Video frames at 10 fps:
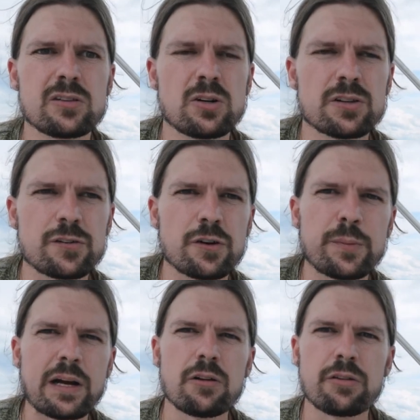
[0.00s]
long-term
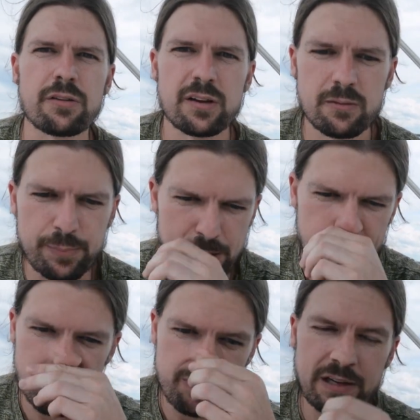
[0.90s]
health in
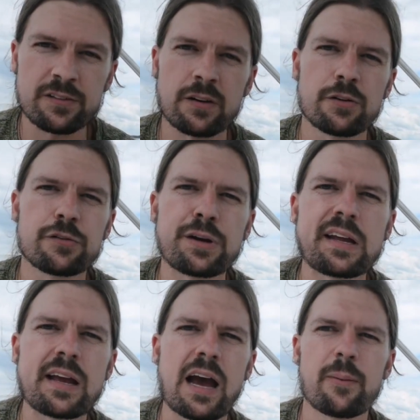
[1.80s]
people based on their
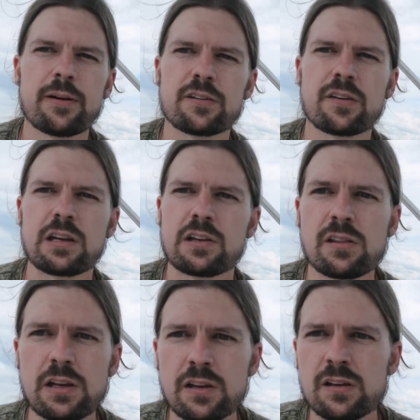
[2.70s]
drinking habits. And they,
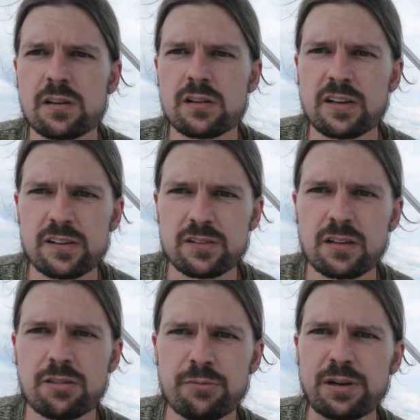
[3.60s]
they
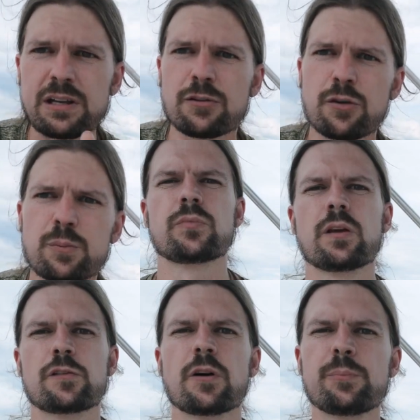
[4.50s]
tested three groups of
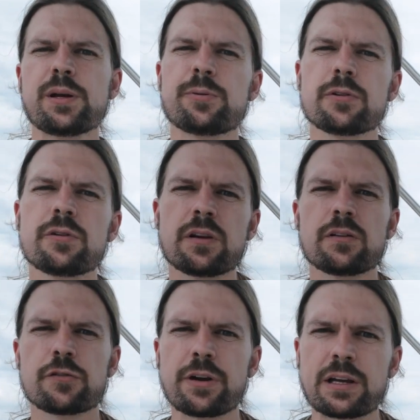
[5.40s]
some people who
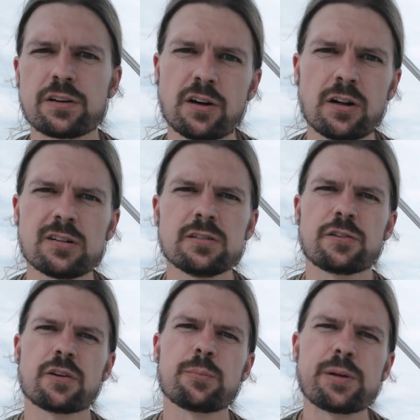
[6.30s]
didn't drink at all,
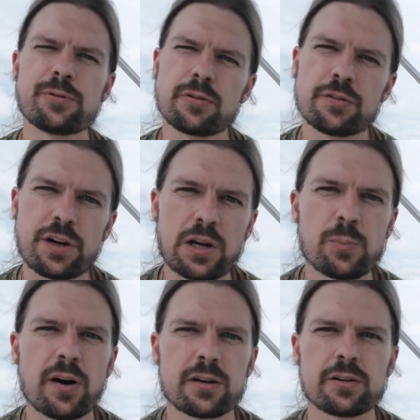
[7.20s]
some people who drank
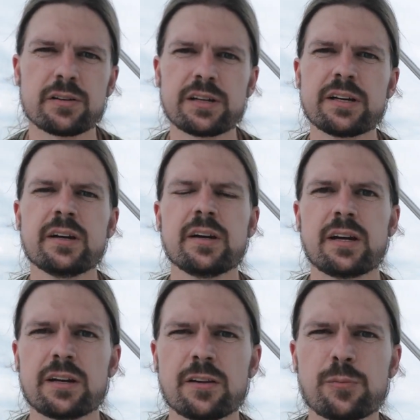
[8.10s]
moderately,
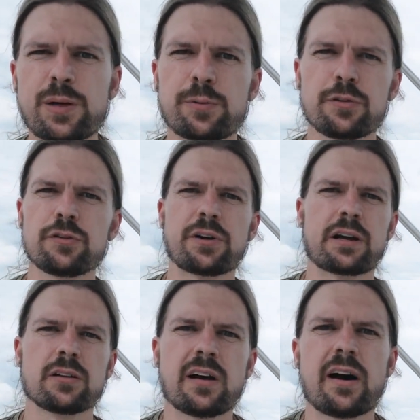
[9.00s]
and other people who
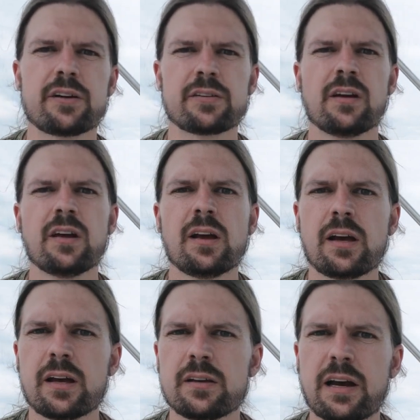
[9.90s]
drank a lot.
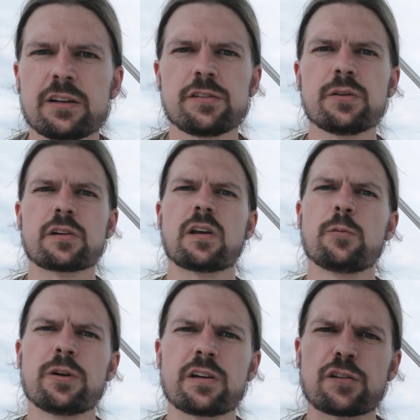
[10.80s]
And as you
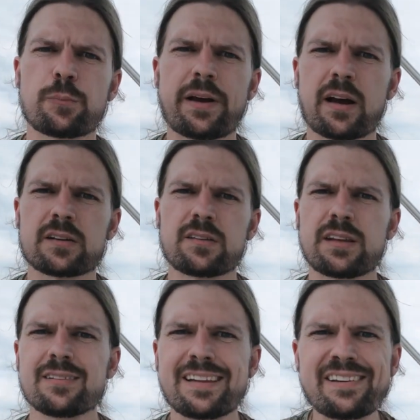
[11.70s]
would expect,
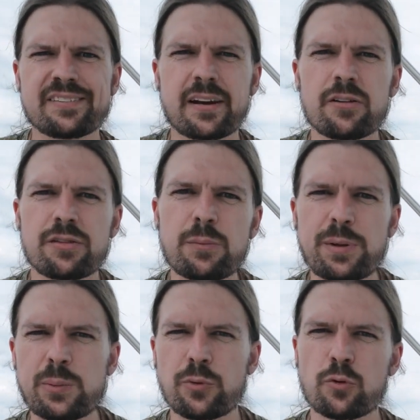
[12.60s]
the least healthy
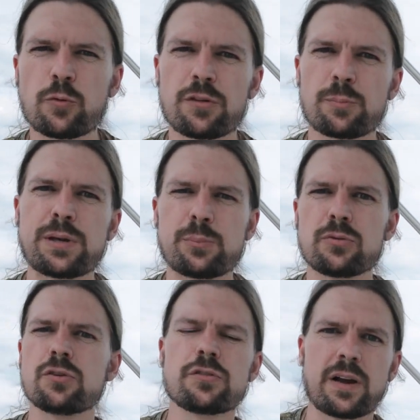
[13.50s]
people were the
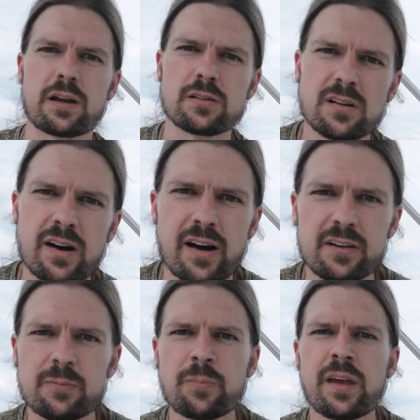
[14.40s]
people who drank a
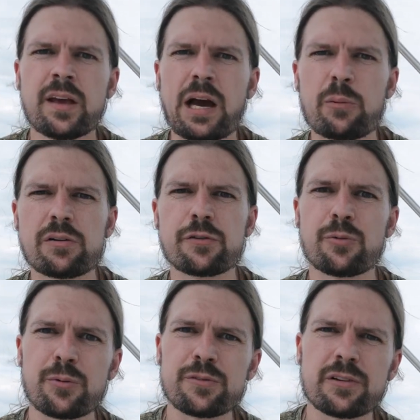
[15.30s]
lot. However,
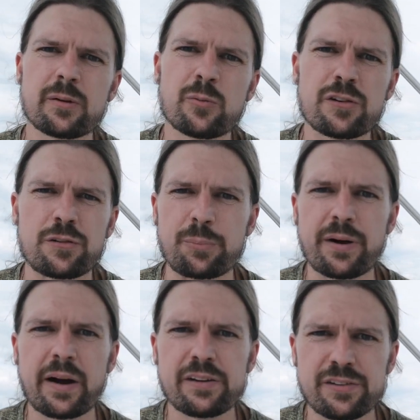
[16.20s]
what was a little more
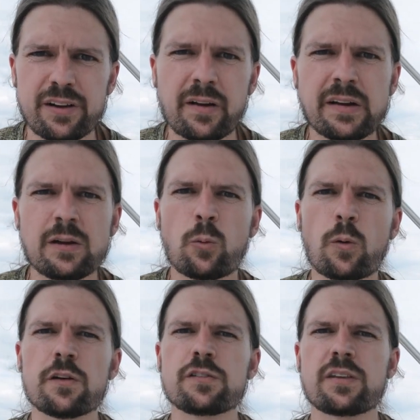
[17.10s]
surprising
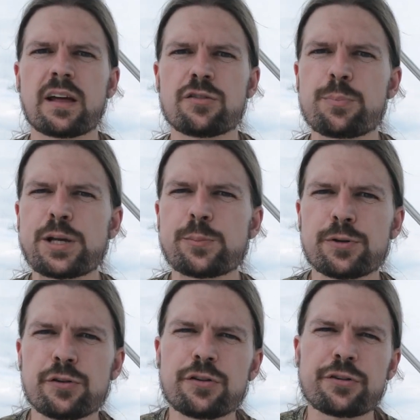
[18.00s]
was that the
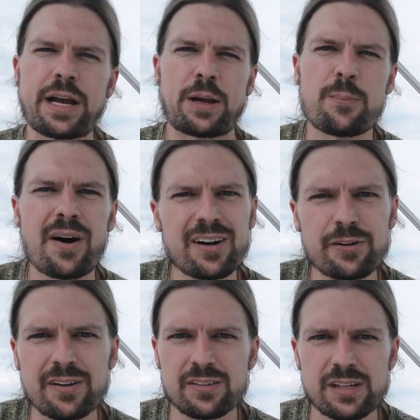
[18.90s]
people who drank
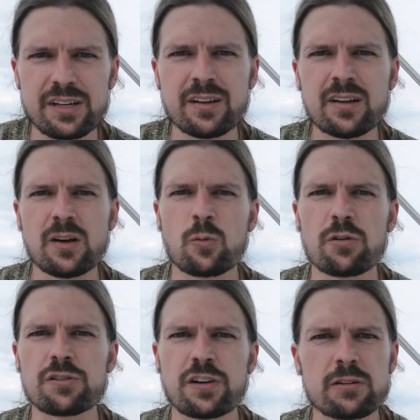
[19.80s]
moderately
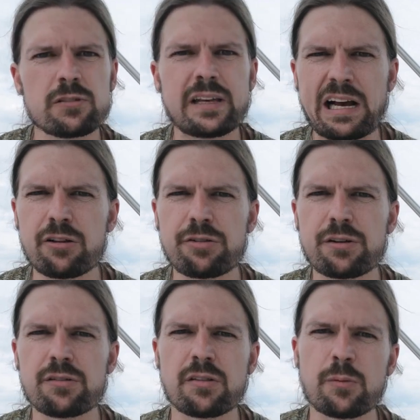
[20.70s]
were generally
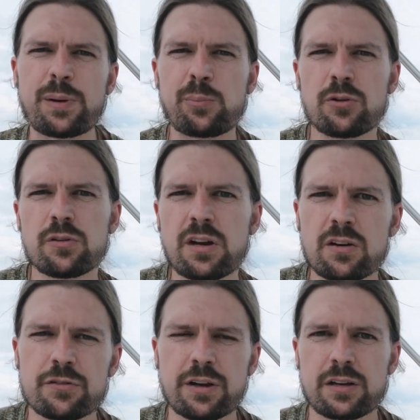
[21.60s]
healthier than the people who
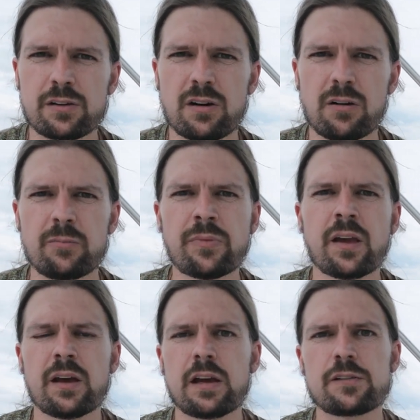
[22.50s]
didn't drink at all.
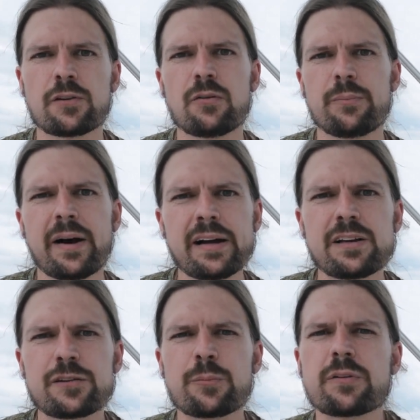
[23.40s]
And so my
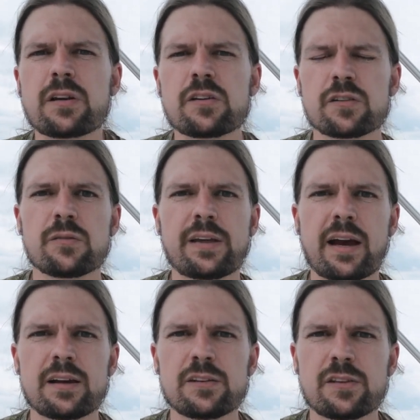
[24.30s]
interpretation of
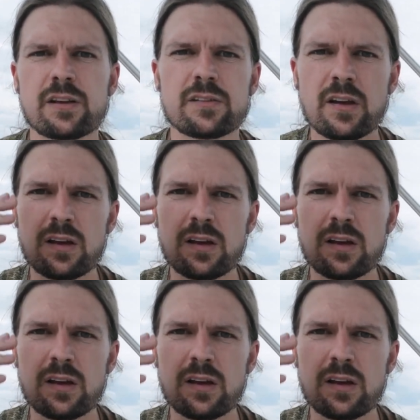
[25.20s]
that is that